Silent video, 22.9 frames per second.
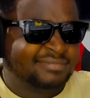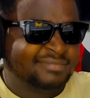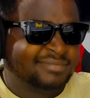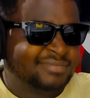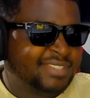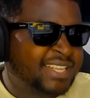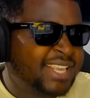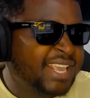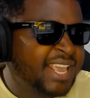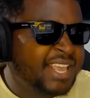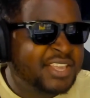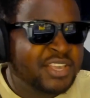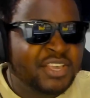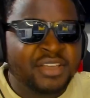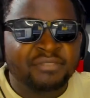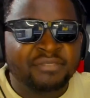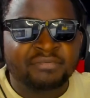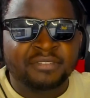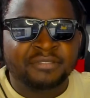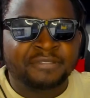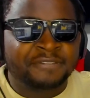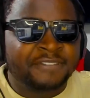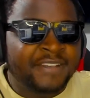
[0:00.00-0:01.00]
Can you
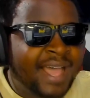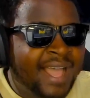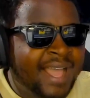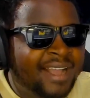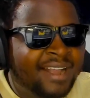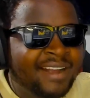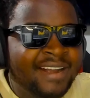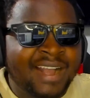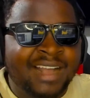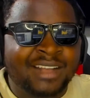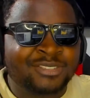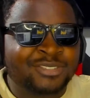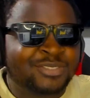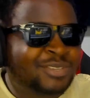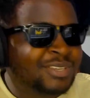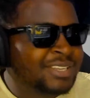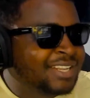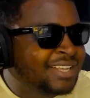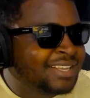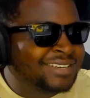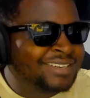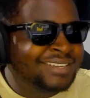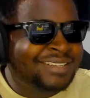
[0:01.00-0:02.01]
even fly her out to
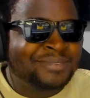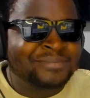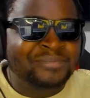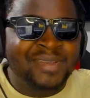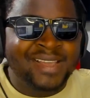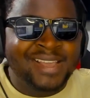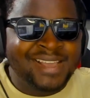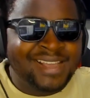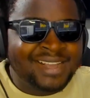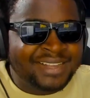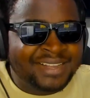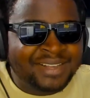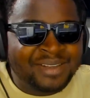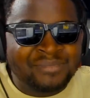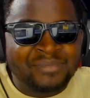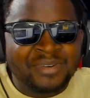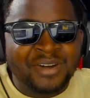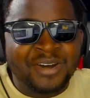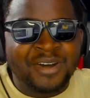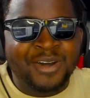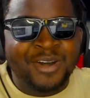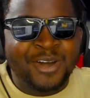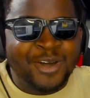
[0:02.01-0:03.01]
London, man? Come
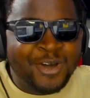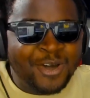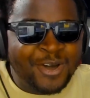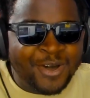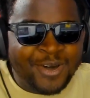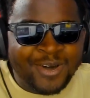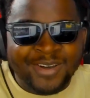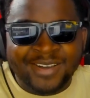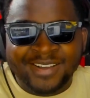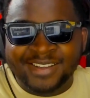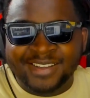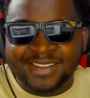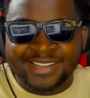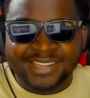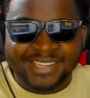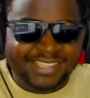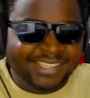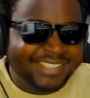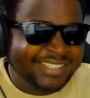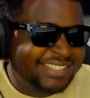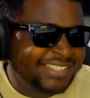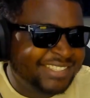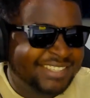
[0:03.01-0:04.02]

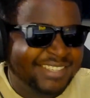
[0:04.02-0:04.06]
on.